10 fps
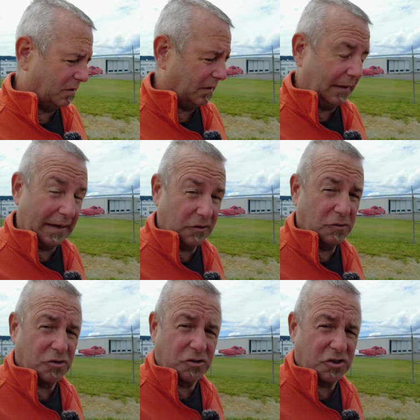again,
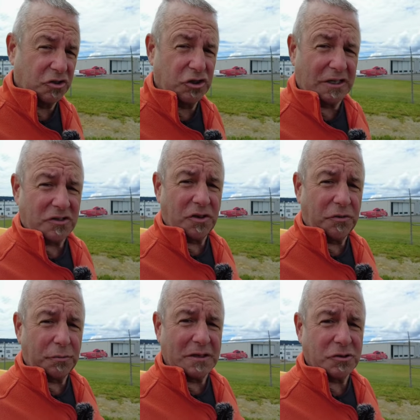those are suggested
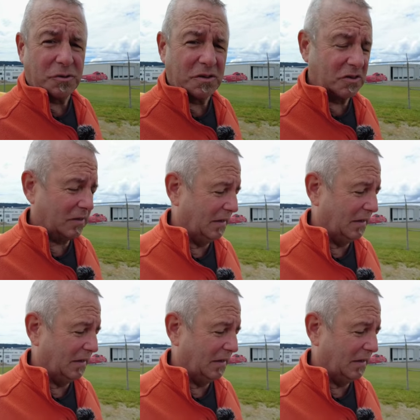thresholds.